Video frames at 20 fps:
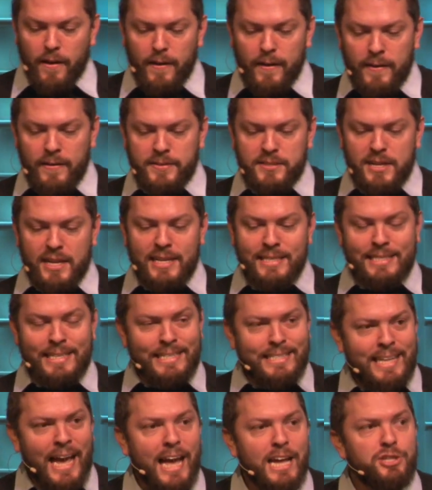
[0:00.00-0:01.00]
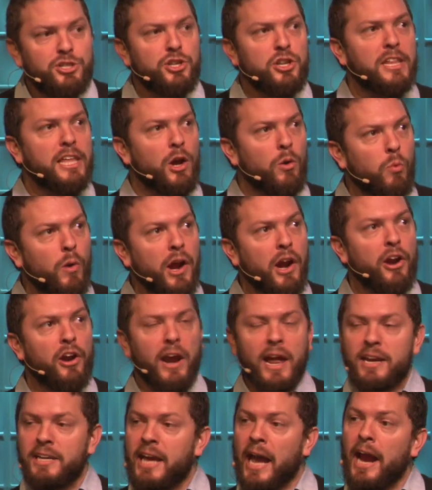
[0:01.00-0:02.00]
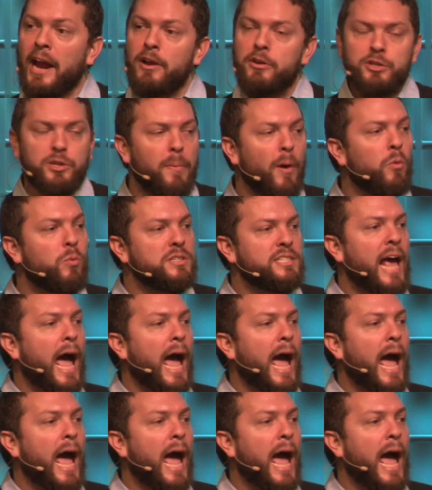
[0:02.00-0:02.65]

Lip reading: is intentionally aware and cares about what's